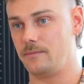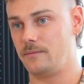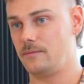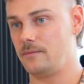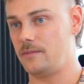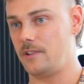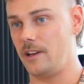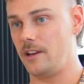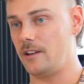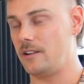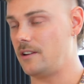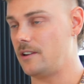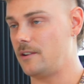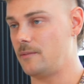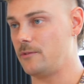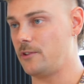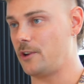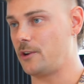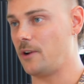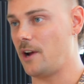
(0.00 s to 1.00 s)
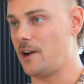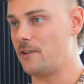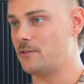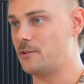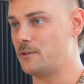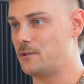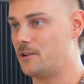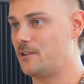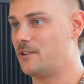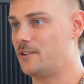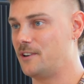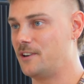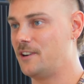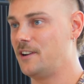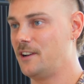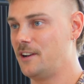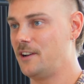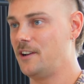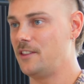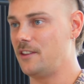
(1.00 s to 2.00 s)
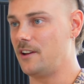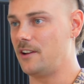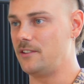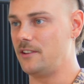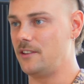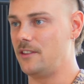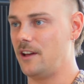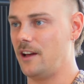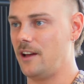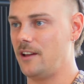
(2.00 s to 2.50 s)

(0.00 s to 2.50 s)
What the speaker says: yeah, I'm so grateful that I did that.